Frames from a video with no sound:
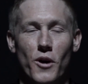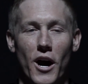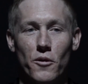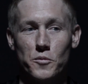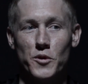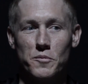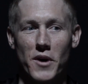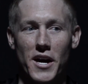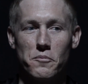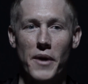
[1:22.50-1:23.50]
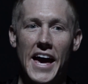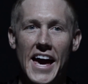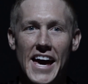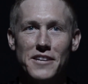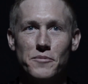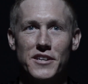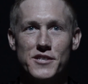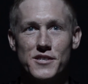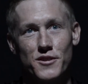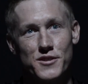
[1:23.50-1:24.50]
I would bring my pad
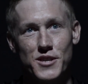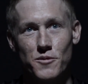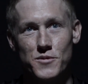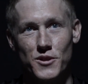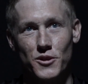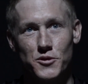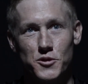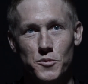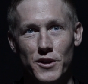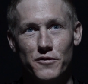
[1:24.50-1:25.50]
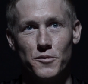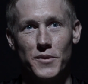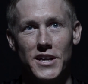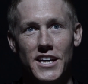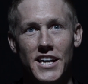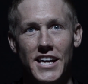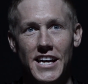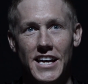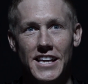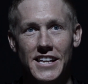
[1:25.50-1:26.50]
because the seat was a little too big for me
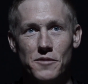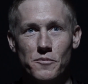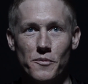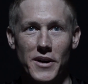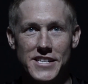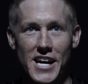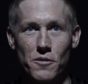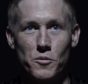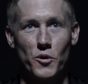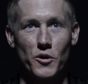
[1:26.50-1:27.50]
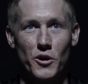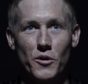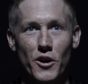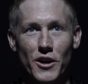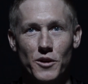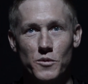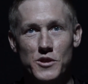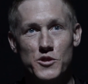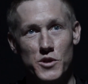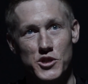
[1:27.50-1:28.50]
and then my dad would pull the go-kart in,
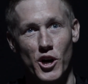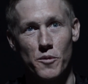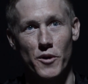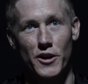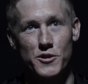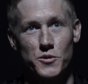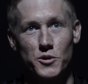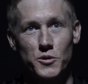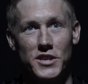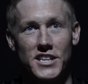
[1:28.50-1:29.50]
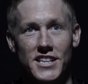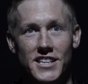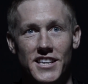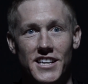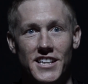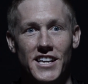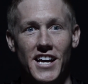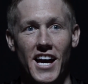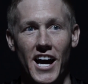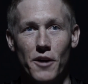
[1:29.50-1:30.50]
we'd switch carburetors real quick, and then
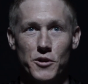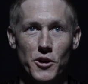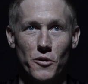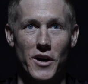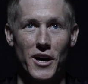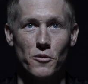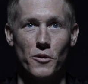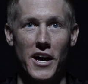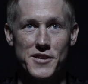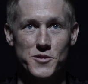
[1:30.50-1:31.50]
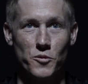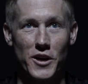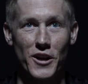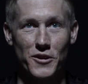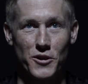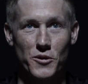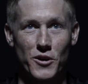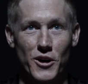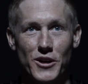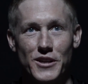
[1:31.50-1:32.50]
I would go out, add some weight on the
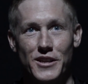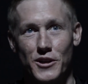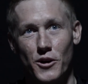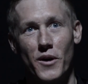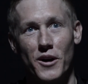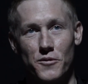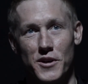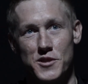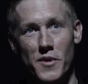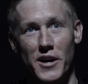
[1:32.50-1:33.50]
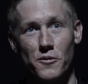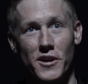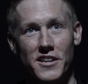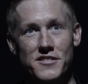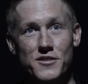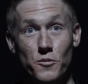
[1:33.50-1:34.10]
go-kart, and then go out and race my race.